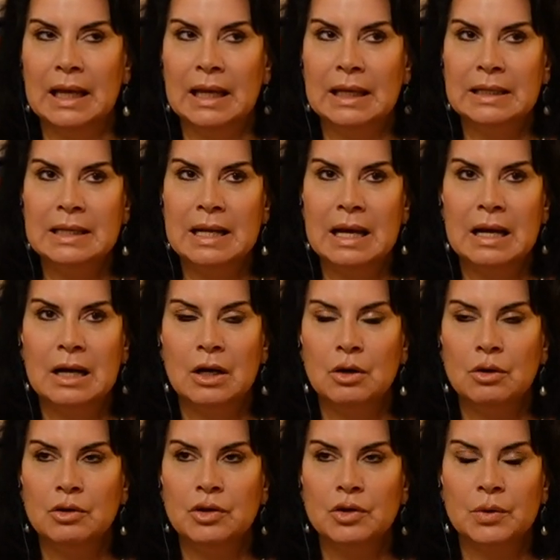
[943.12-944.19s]
And
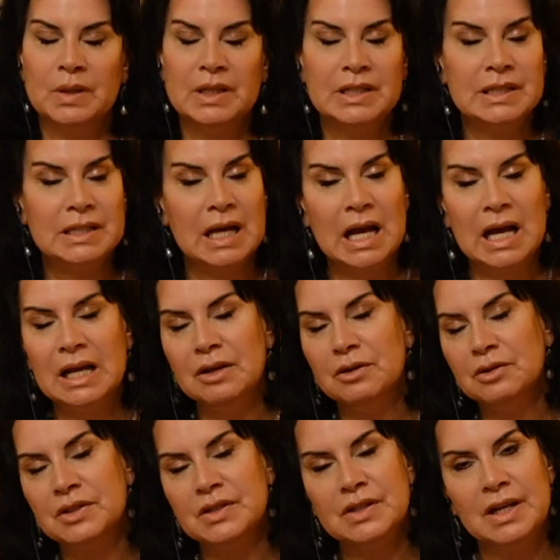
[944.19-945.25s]
now your
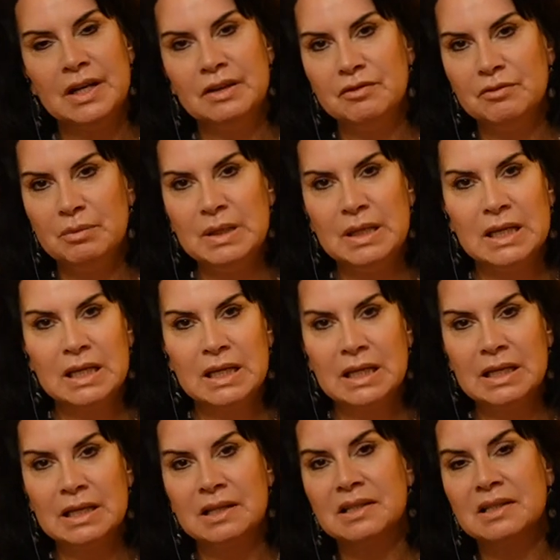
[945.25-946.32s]
entire state of
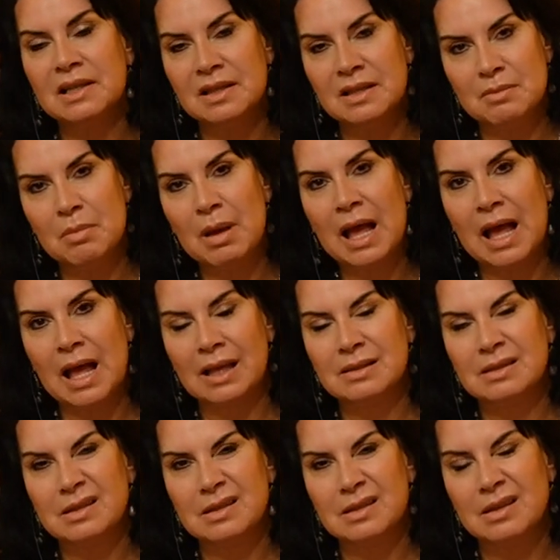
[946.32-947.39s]
being is in the
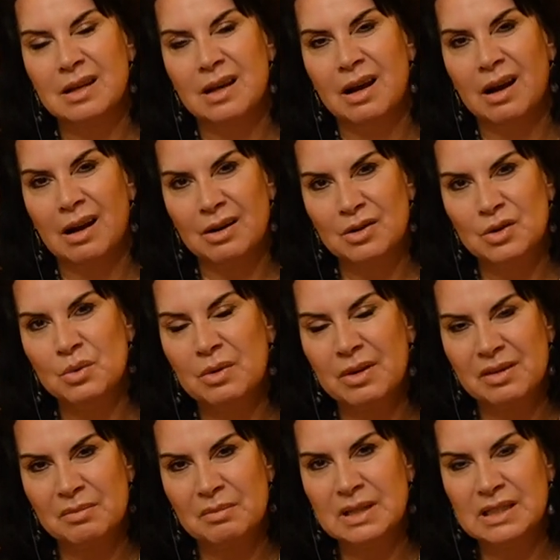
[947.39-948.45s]
past. Are you
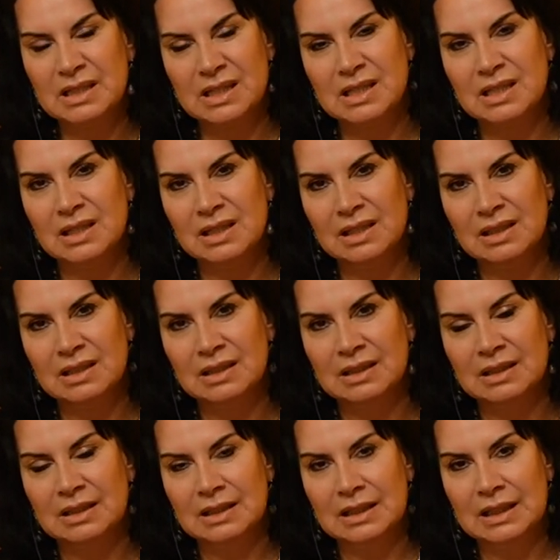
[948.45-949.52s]
with me still?
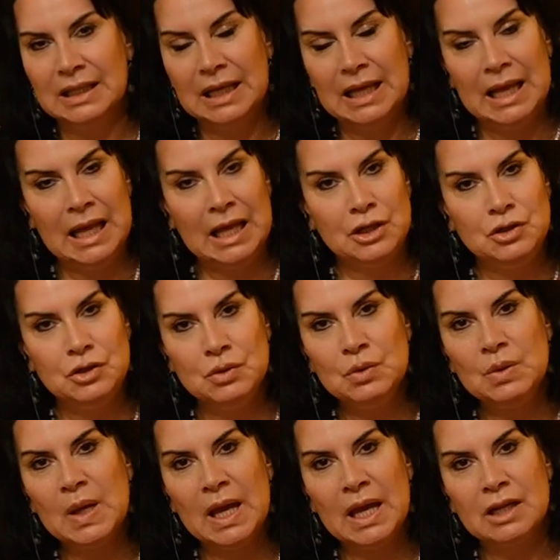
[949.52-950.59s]
And you
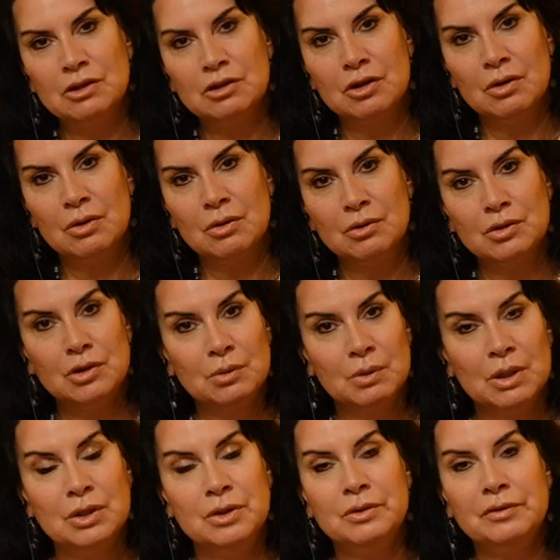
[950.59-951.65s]
can't go to
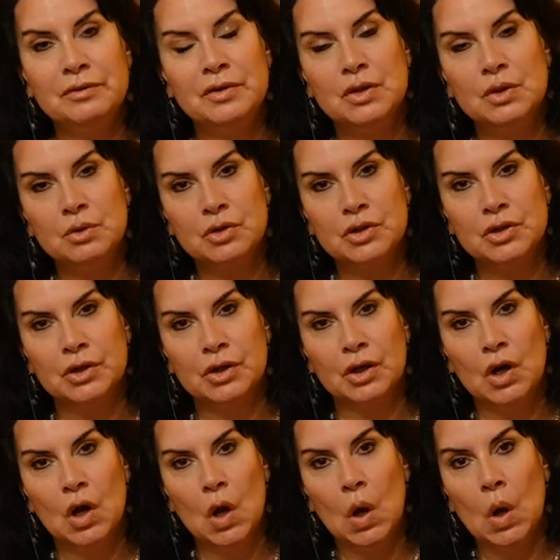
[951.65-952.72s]
a new
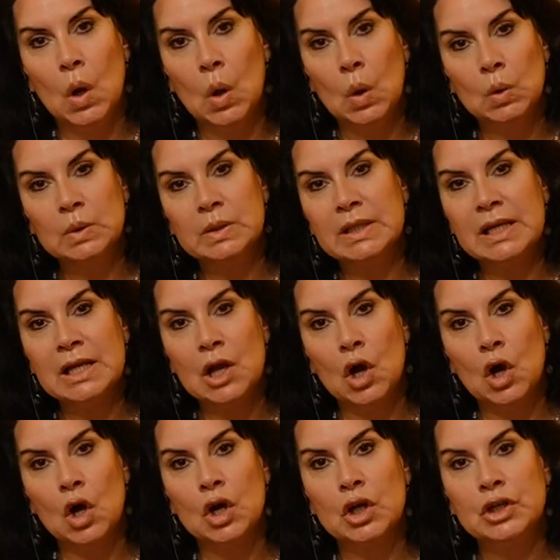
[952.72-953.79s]
future holding
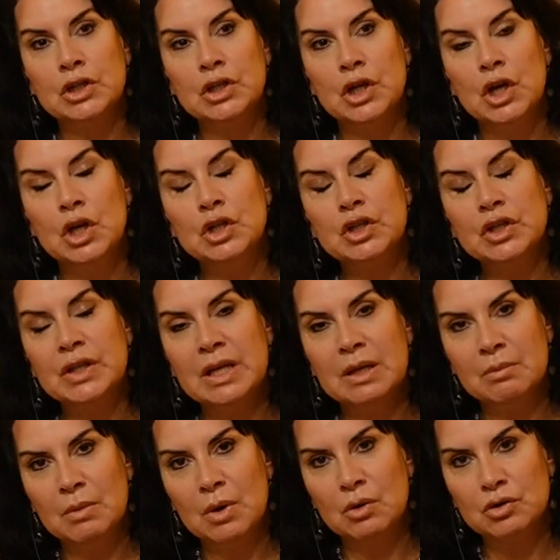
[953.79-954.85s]
on to the
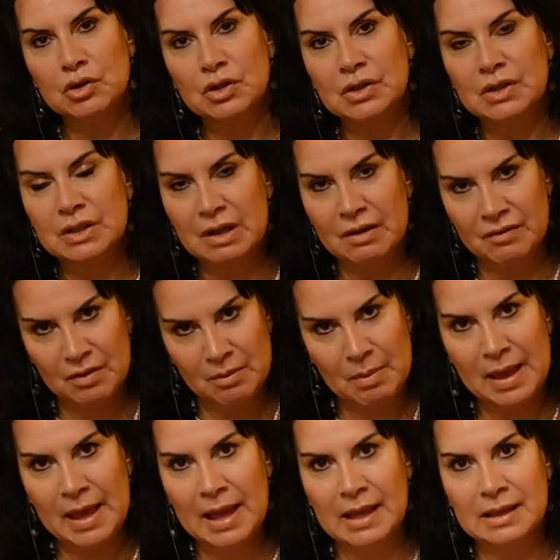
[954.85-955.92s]
emotions of the
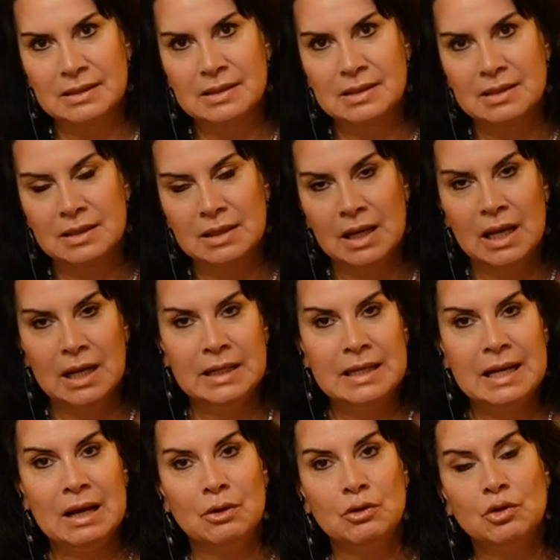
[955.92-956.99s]
past.
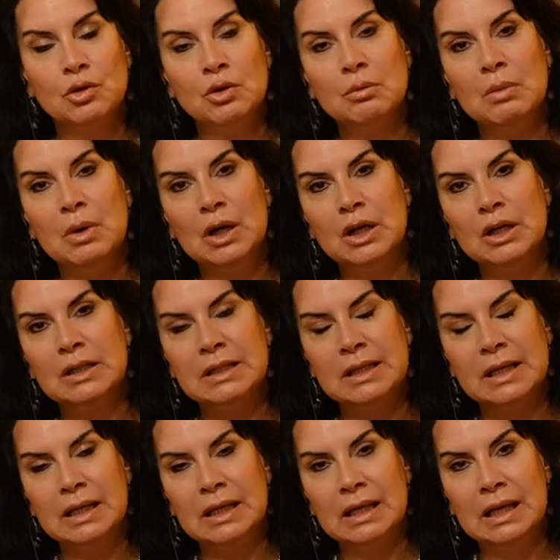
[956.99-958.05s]
Now, your
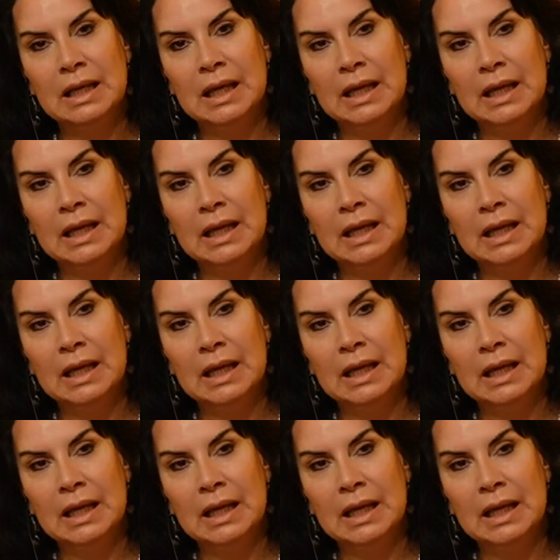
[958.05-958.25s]
body